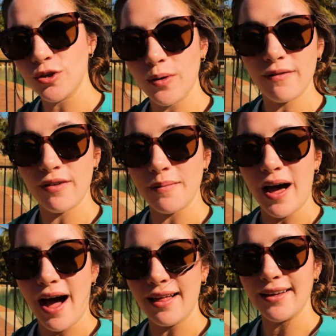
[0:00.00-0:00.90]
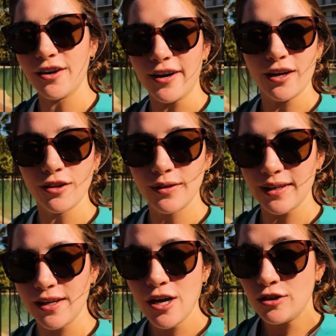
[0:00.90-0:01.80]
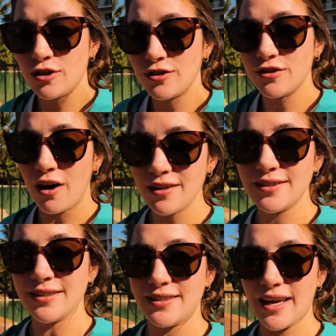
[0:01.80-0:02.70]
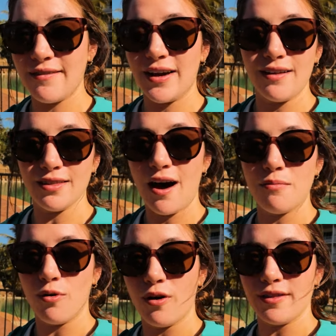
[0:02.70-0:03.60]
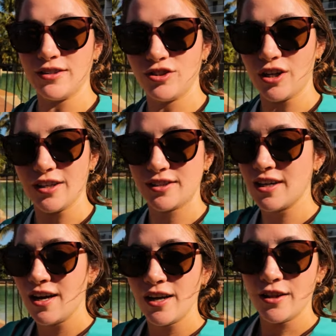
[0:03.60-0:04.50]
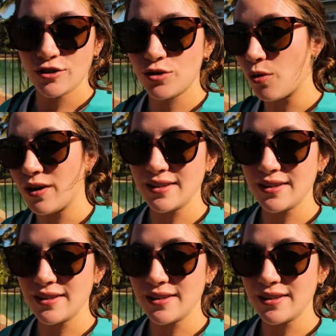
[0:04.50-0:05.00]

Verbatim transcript: to and from the island are included. So you're honestly saving a lot more than just the tour